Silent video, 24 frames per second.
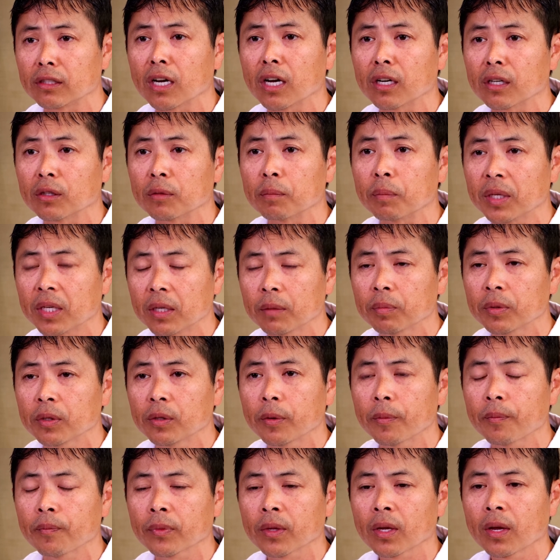younger
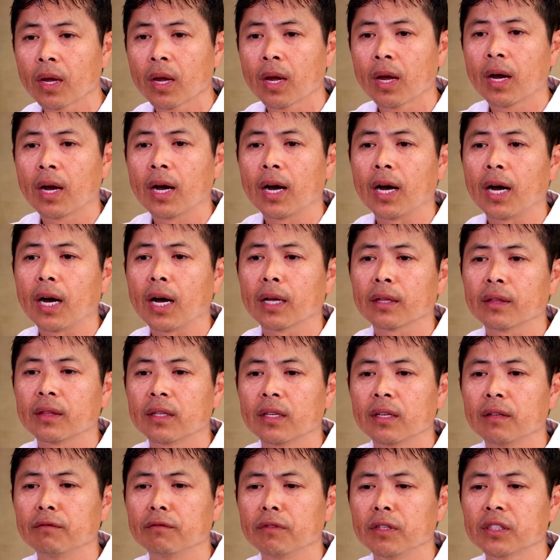people.
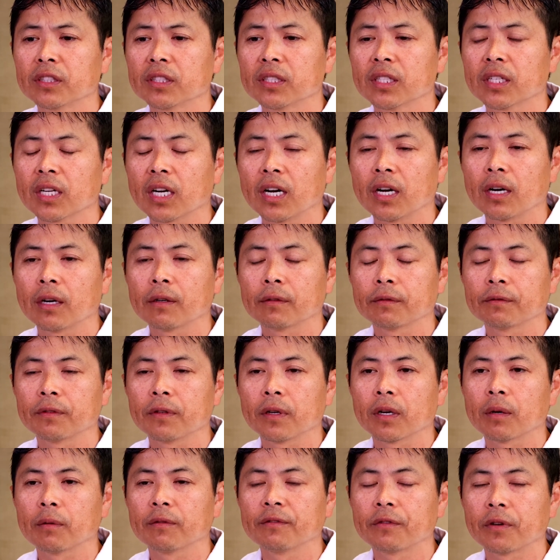The invention of
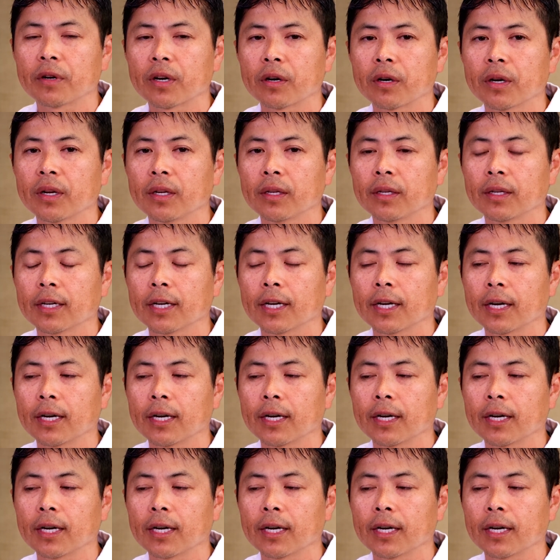very